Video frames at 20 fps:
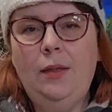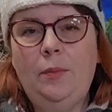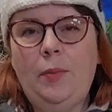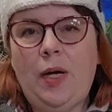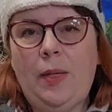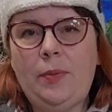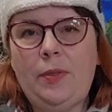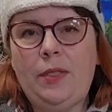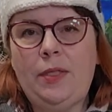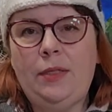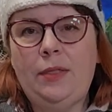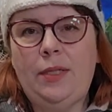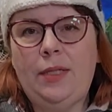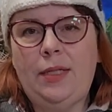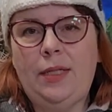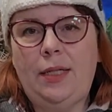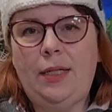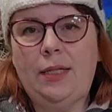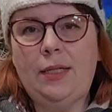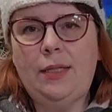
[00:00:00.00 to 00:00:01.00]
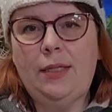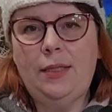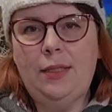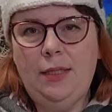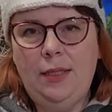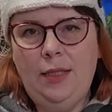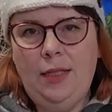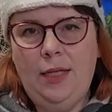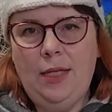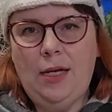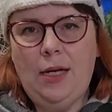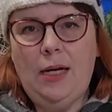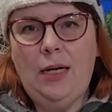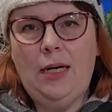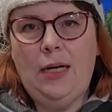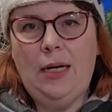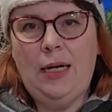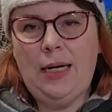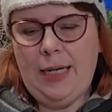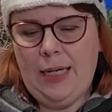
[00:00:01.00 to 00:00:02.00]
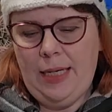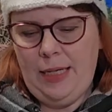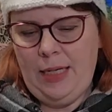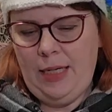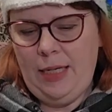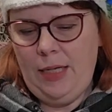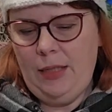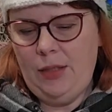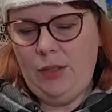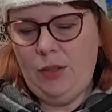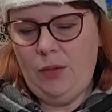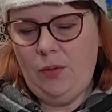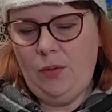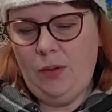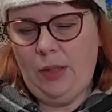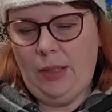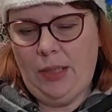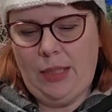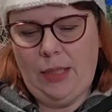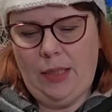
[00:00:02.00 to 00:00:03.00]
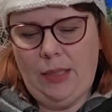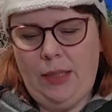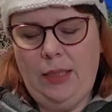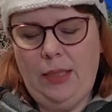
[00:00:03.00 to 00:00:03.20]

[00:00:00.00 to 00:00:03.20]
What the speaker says: popsicle sticks. I do a lot